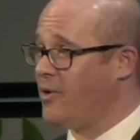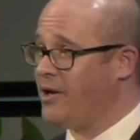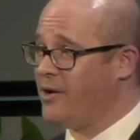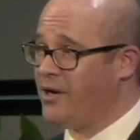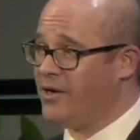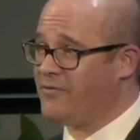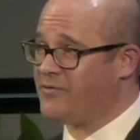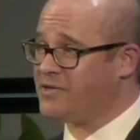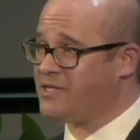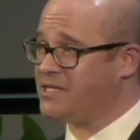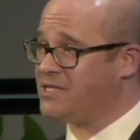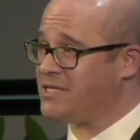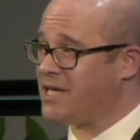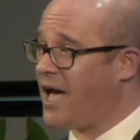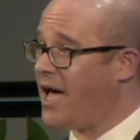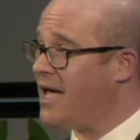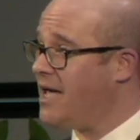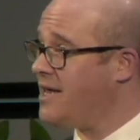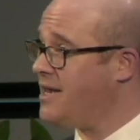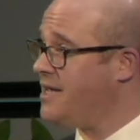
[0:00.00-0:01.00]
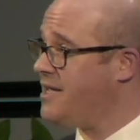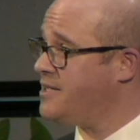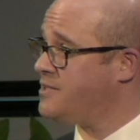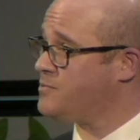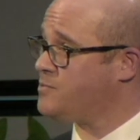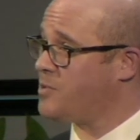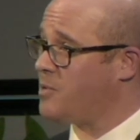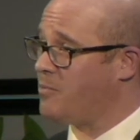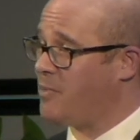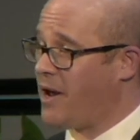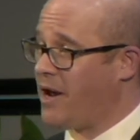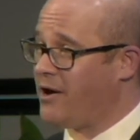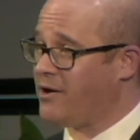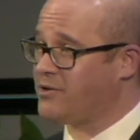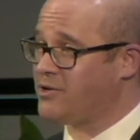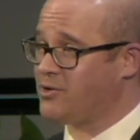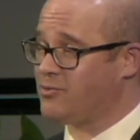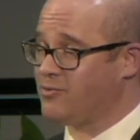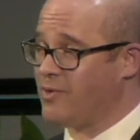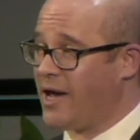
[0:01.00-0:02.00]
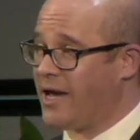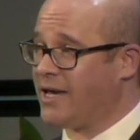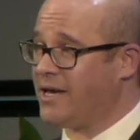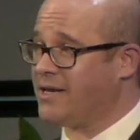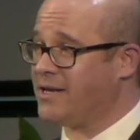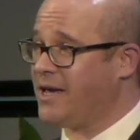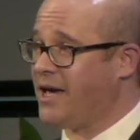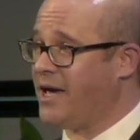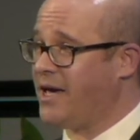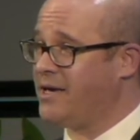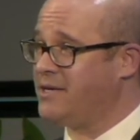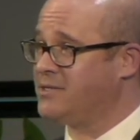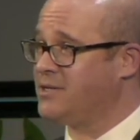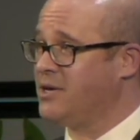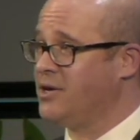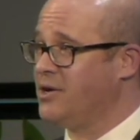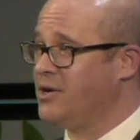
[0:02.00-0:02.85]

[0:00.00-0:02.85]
If society is prepared to recognize